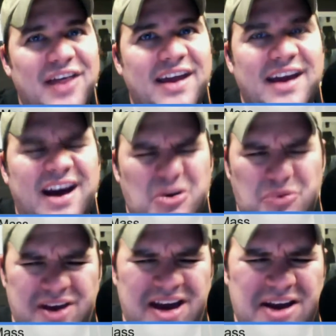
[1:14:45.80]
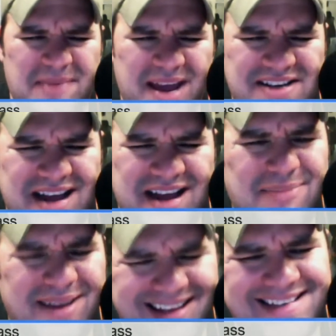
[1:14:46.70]
God. Oh, God, imagine. I
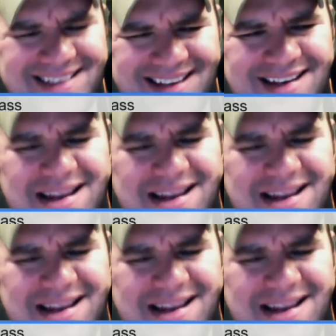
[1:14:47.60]
bet he did.